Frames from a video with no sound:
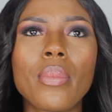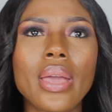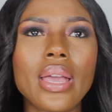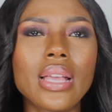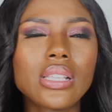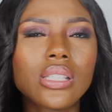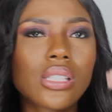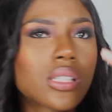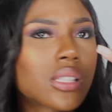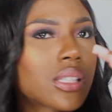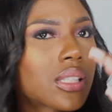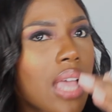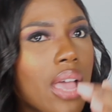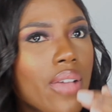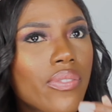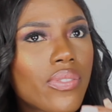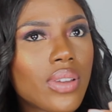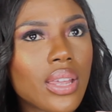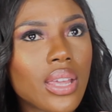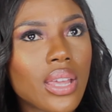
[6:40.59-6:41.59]
It's
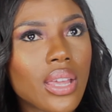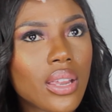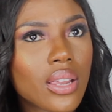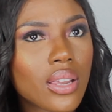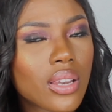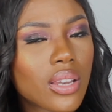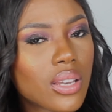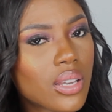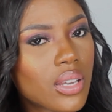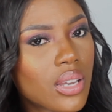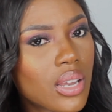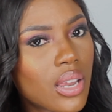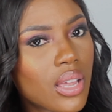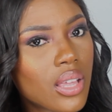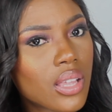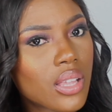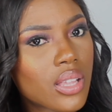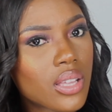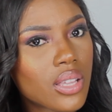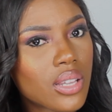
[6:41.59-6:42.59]
definitely
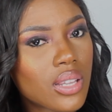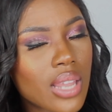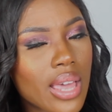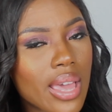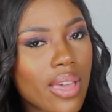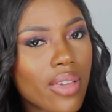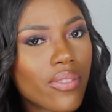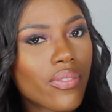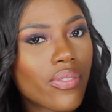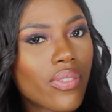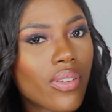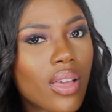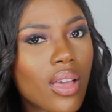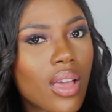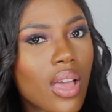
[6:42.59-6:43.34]
good length.